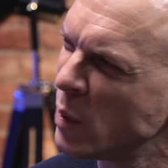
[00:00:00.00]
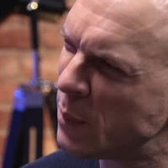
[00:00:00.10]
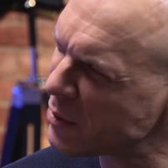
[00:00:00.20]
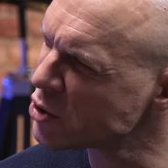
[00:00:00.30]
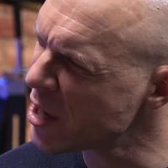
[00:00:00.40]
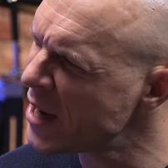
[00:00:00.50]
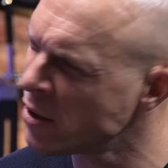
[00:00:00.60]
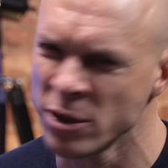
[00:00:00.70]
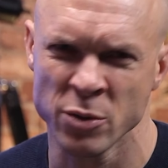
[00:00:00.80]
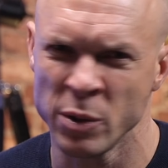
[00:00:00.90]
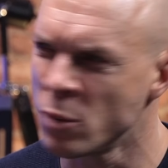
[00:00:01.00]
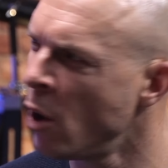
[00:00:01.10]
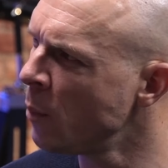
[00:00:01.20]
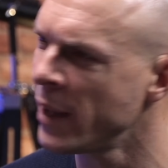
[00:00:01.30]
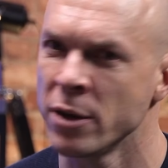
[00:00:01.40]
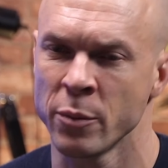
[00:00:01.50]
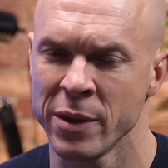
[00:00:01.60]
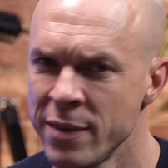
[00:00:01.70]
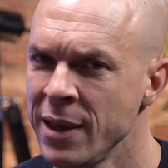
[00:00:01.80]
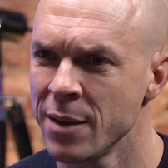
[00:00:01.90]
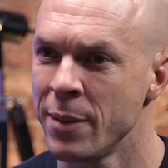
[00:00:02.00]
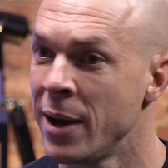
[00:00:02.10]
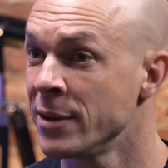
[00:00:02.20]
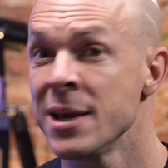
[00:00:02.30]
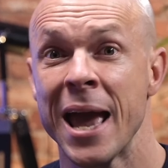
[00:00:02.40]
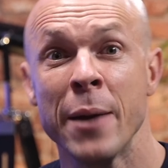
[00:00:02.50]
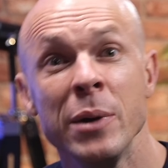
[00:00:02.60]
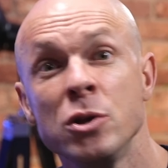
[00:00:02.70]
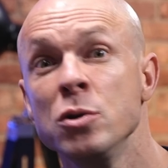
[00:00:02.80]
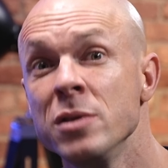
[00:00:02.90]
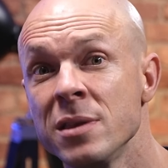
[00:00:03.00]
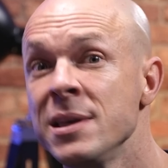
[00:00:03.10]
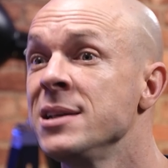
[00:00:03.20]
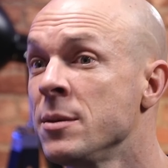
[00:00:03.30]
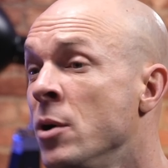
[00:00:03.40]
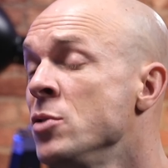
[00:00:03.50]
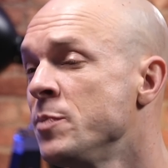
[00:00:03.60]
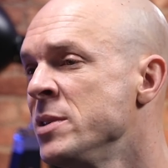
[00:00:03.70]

We train on it, we role play on it, we think about it, and we do the things that most